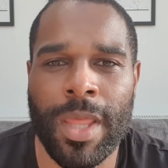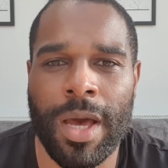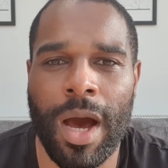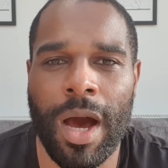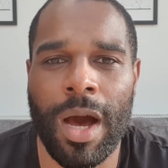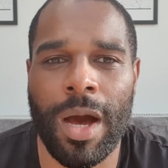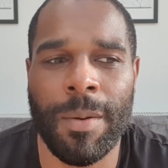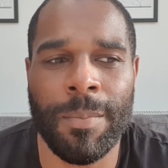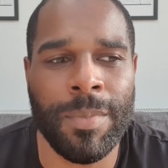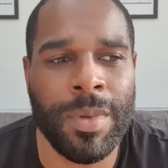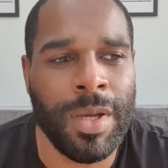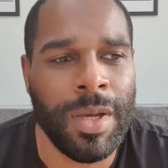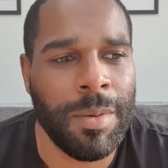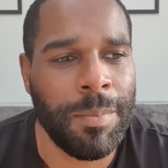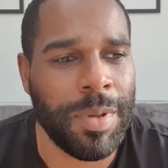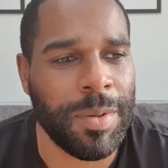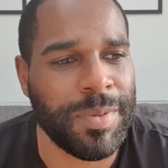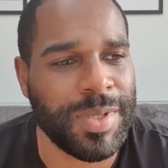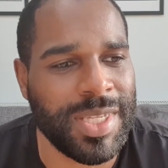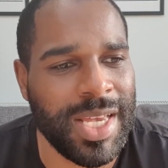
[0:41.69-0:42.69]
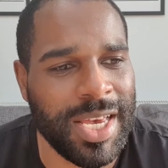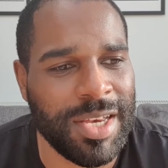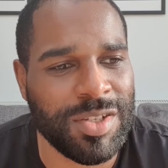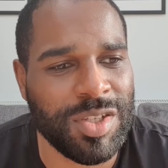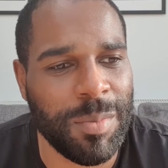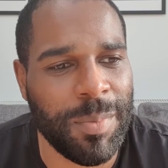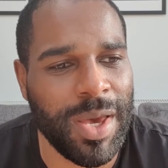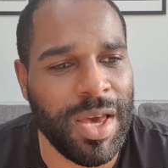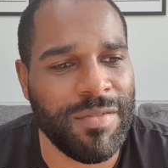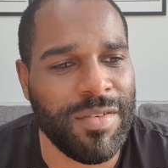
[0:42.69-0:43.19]
Um, people say it's
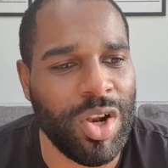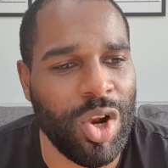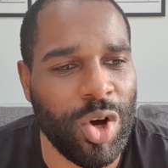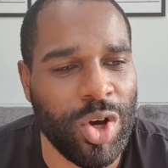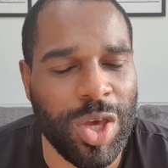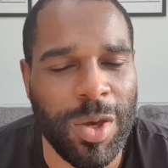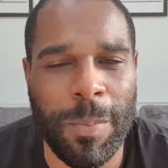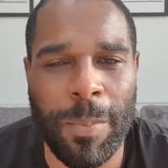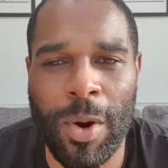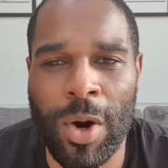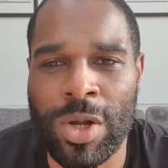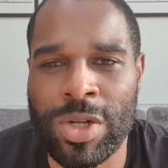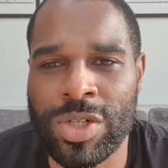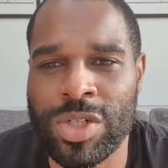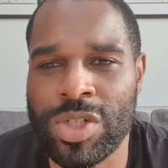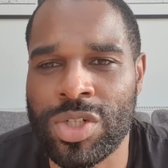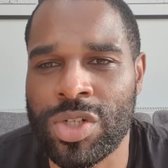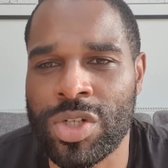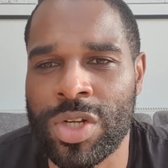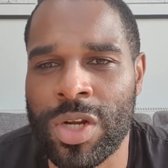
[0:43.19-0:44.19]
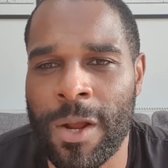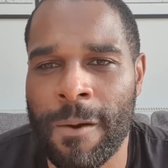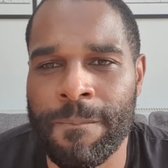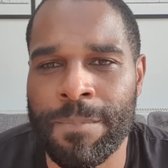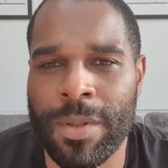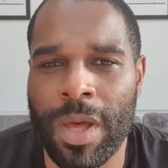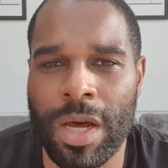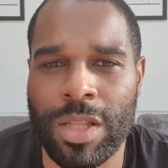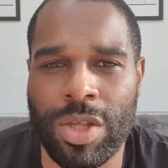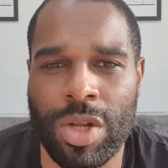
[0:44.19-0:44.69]
a bit of a lucky punch.
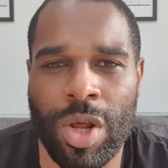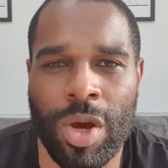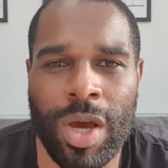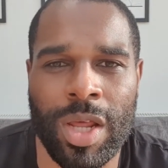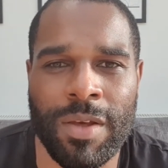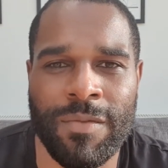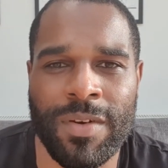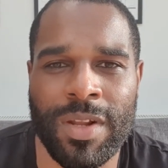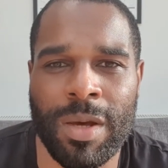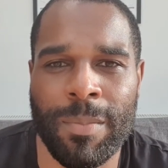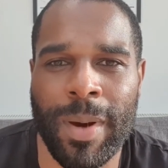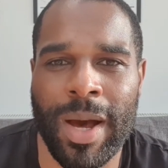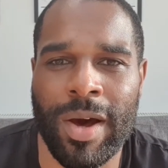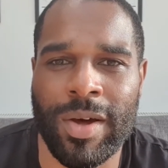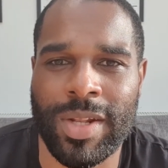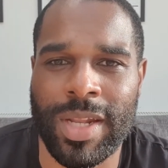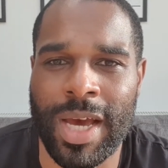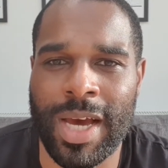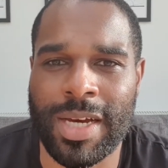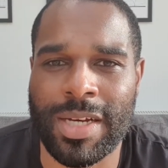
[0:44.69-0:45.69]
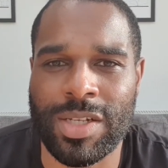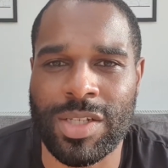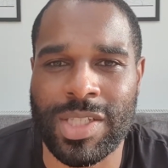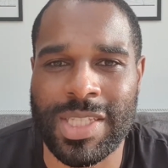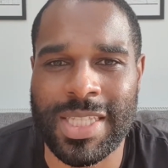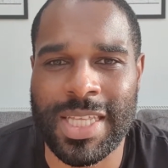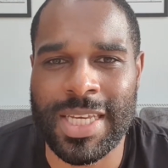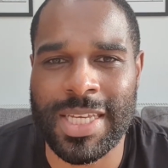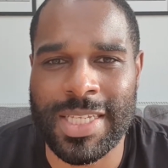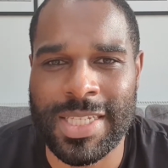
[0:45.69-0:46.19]
I don't know anything about that because
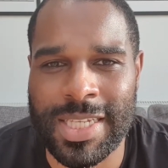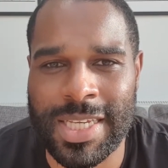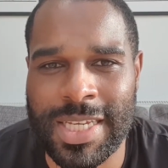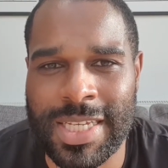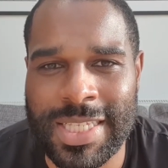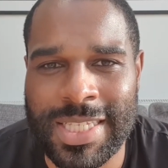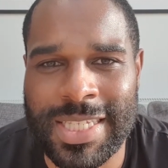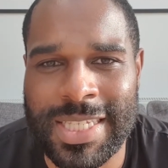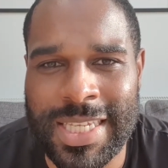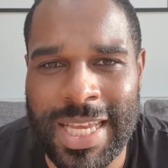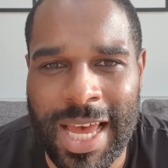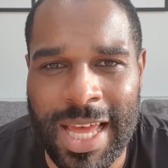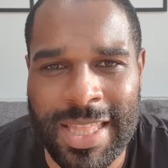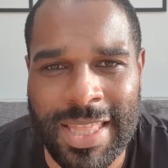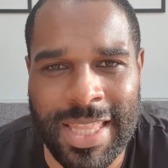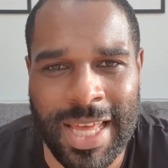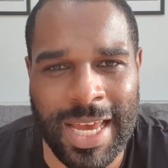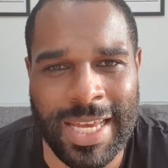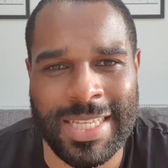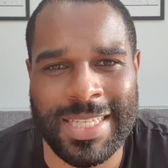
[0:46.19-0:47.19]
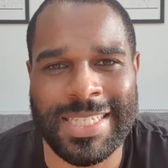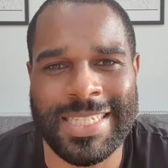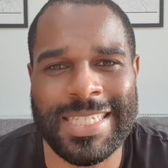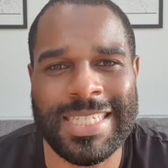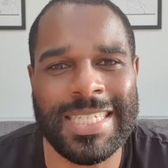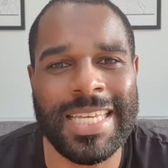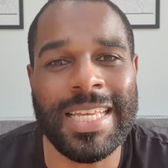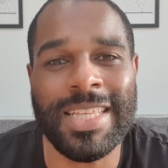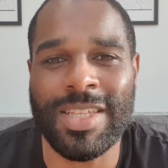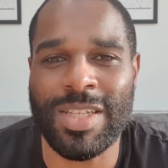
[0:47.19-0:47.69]
DC had said that he'd
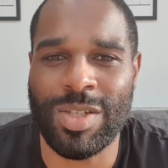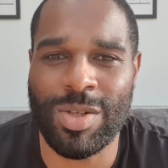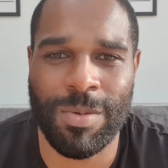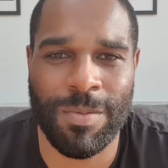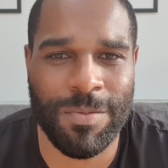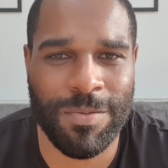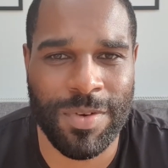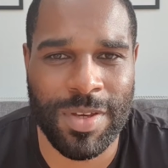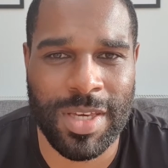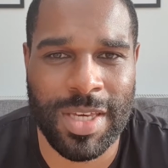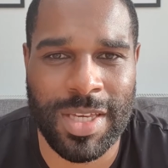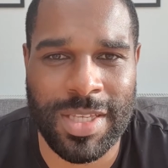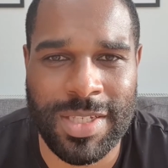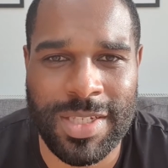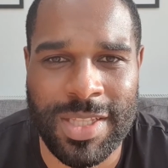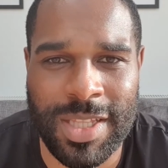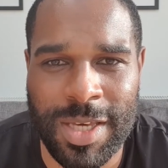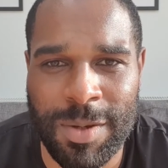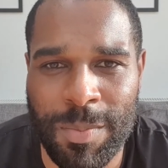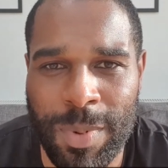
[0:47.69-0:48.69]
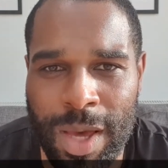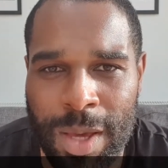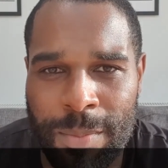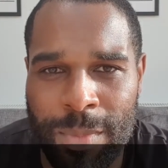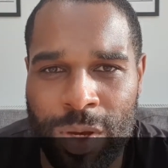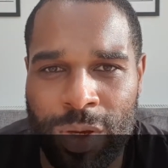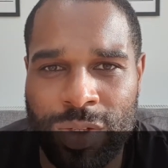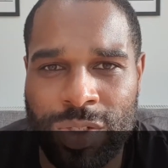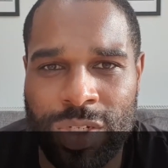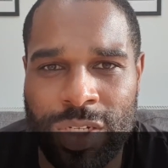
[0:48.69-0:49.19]
seen something in Stipe
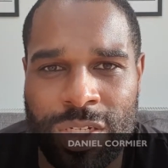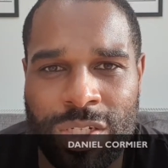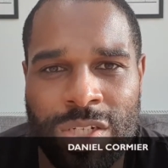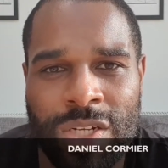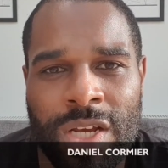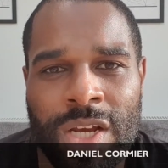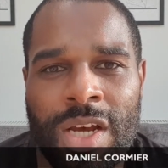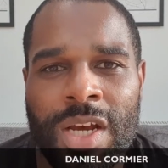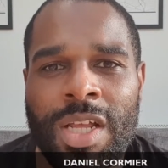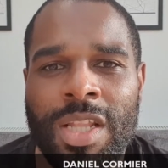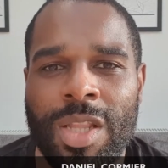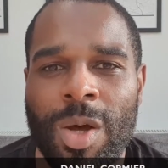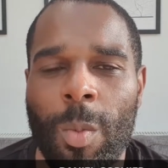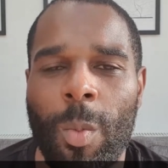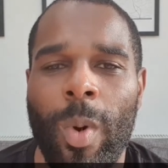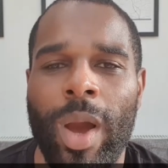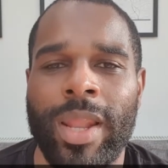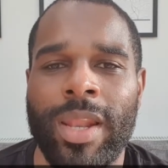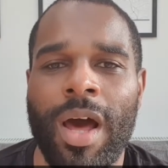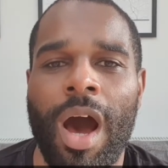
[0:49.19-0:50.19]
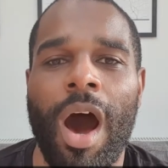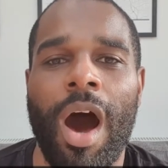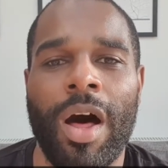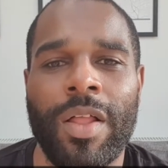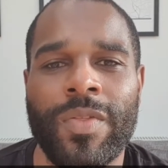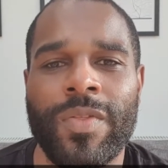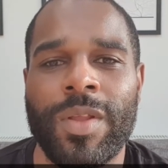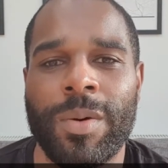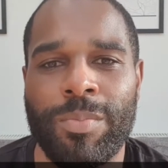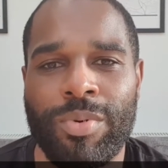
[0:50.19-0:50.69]
Miocic that when
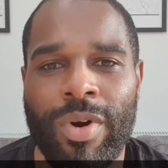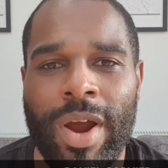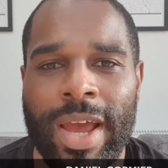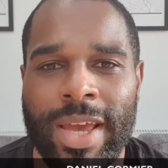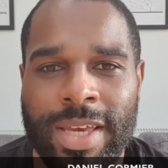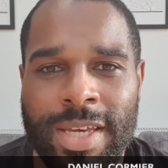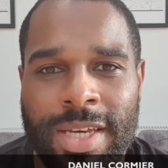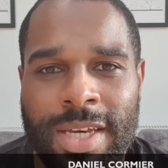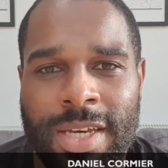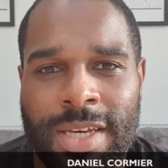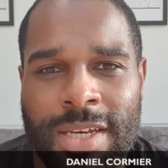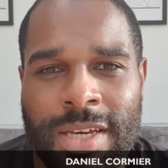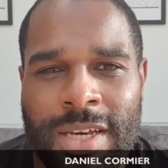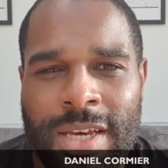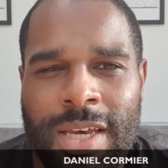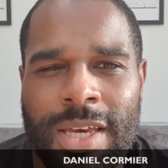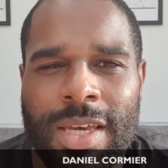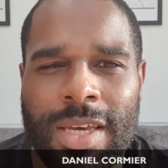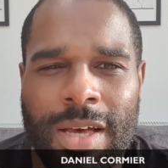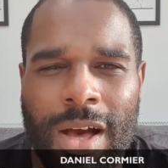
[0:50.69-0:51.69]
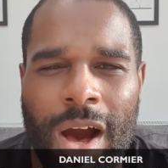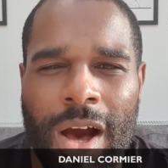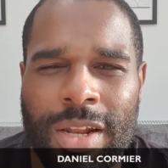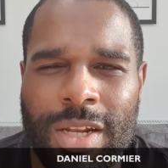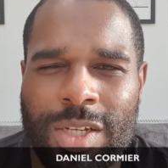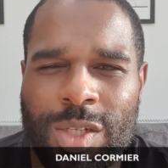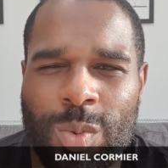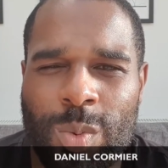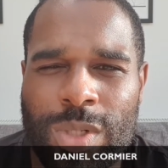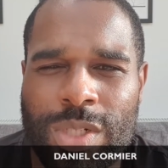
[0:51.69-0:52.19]
on the break, he kind
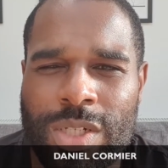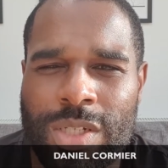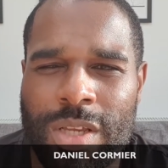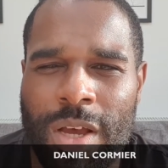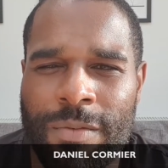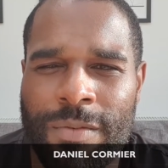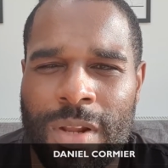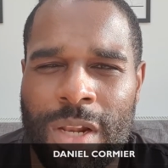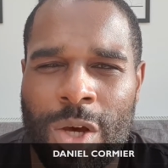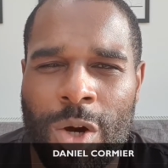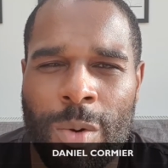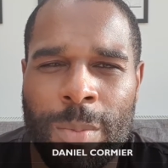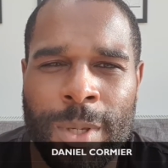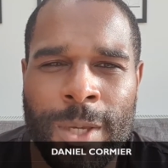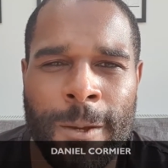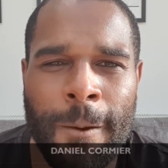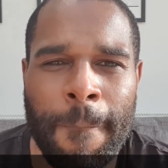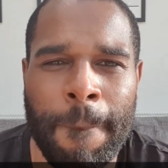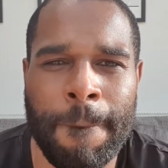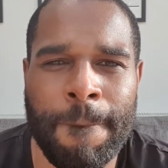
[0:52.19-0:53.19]
of switches off a little bit.